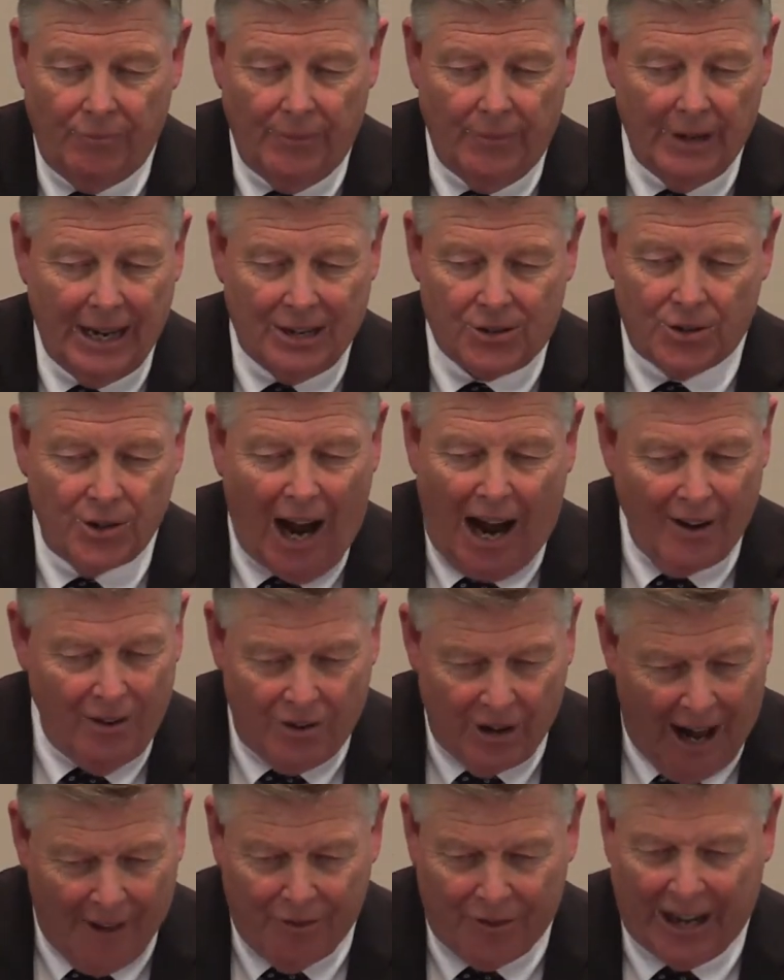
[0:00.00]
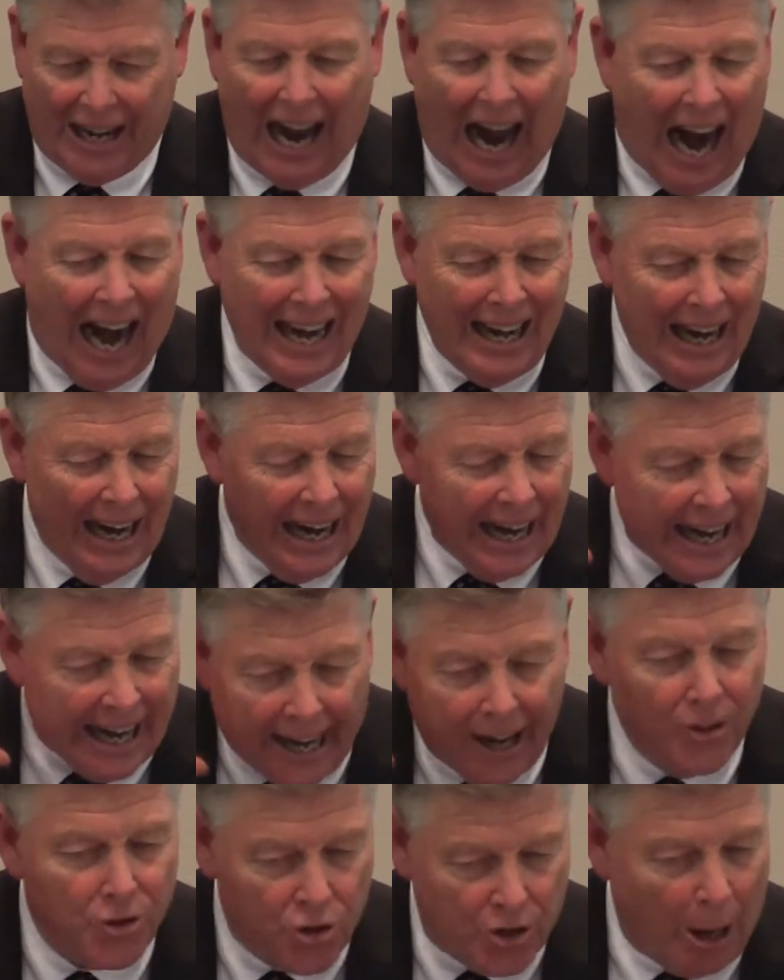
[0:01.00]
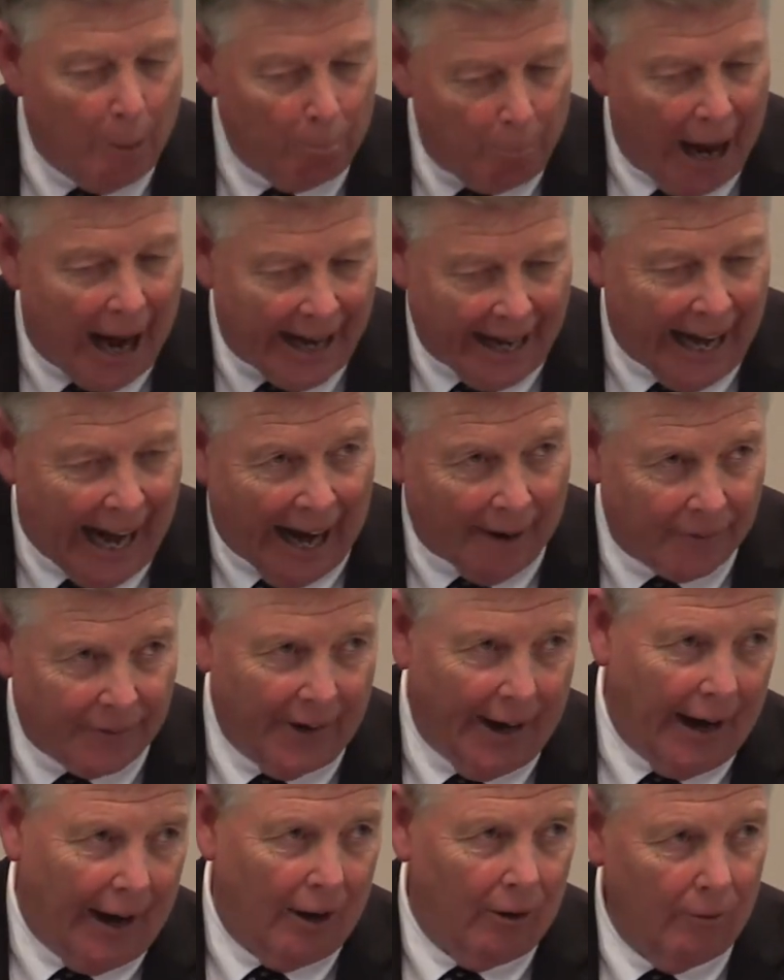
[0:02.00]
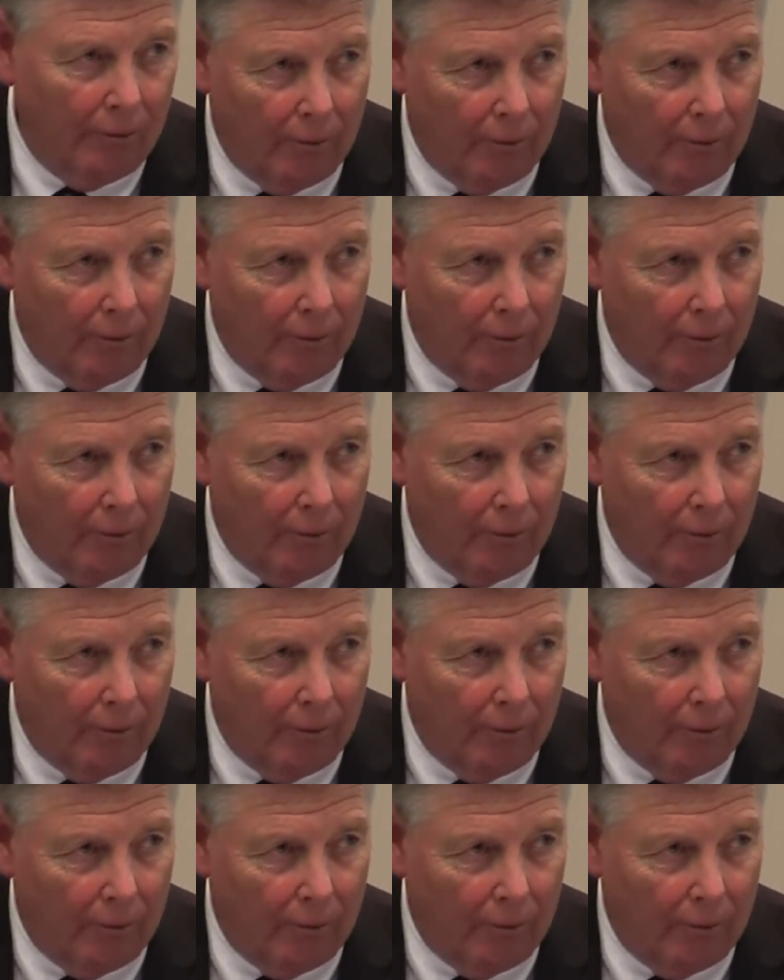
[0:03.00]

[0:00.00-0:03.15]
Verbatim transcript: It's not nothing. I hear somebody out there,